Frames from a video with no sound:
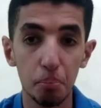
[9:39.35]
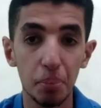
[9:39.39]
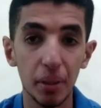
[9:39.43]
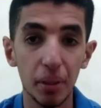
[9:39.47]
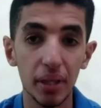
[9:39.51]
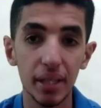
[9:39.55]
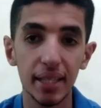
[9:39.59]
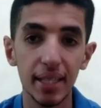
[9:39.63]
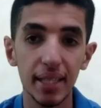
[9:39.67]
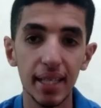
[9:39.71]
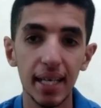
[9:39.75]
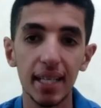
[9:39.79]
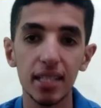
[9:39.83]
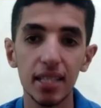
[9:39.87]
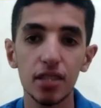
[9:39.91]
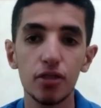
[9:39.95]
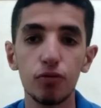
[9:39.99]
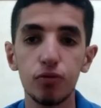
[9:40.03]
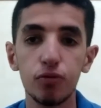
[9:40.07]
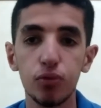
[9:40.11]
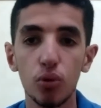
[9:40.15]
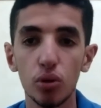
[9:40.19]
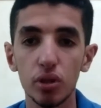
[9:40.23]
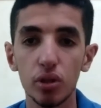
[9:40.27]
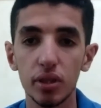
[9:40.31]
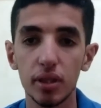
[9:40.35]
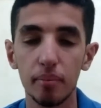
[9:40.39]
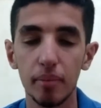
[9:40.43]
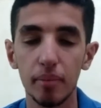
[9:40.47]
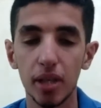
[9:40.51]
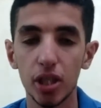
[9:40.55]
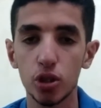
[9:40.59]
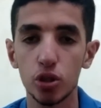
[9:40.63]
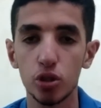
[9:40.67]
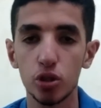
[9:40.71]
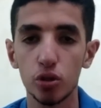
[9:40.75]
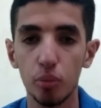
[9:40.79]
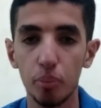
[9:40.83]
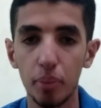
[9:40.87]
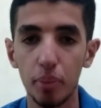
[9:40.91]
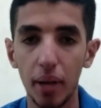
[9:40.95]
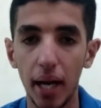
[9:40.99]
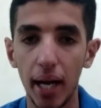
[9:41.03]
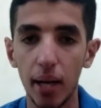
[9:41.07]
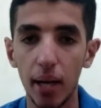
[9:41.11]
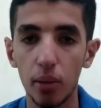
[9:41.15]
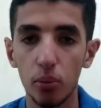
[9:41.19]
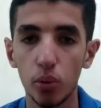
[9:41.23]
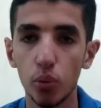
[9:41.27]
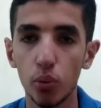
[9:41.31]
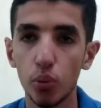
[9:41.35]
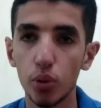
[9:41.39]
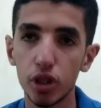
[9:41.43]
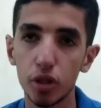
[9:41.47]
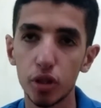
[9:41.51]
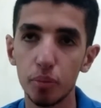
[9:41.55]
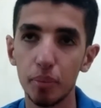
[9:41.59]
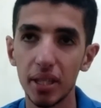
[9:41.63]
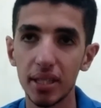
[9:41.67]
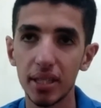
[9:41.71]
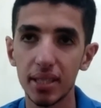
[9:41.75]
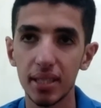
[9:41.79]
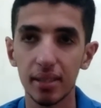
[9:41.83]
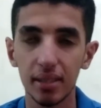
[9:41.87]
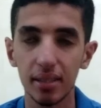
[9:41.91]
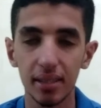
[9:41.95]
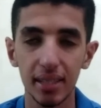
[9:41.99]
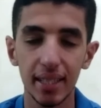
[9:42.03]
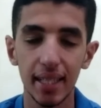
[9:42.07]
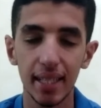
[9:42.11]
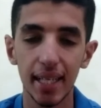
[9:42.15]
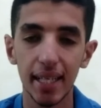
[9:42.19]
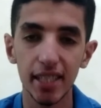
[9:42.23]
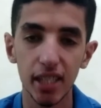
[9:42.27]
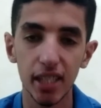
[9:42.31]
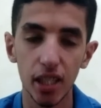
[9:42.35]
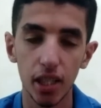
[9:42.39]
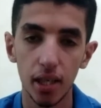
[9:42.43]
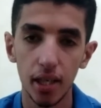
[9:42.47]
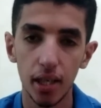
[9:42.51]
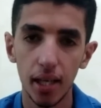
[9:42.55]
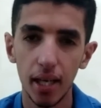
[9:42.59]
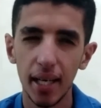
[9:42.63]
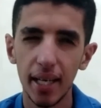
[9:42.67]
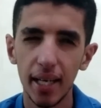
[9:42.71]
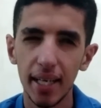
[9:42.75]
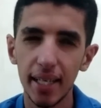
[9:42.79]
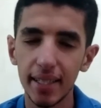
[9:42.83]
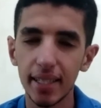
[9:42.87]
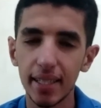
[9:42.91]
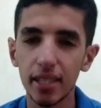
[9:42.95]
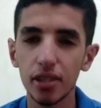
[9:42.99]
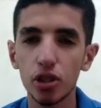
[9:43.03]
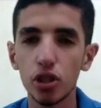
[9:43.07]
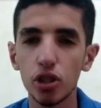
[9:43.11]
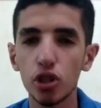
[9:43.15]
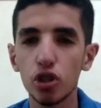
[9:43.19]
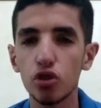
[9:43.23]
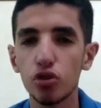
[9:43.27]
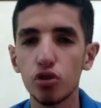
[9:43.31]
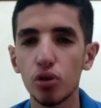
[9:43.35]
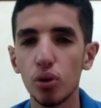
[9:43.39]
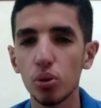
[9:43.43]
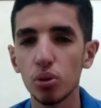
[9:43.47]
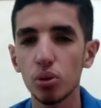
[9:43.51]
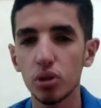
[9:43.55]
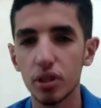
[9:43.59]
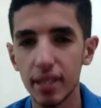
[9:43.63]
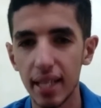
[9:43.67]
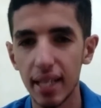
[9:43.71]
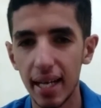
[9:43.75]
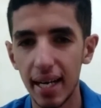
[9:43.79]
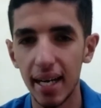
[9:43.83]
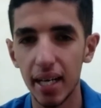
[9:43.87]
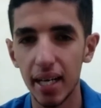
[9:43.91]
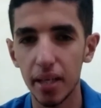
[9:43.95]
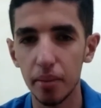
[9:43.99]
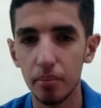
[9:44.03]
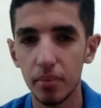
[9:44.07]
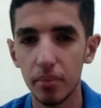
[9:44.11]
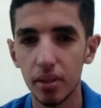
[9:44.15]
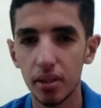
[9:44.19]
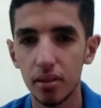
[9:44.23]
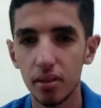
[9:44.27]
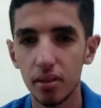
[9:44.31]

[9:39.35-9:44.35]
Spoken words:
but he has four-dimensional power, which basically he can control time.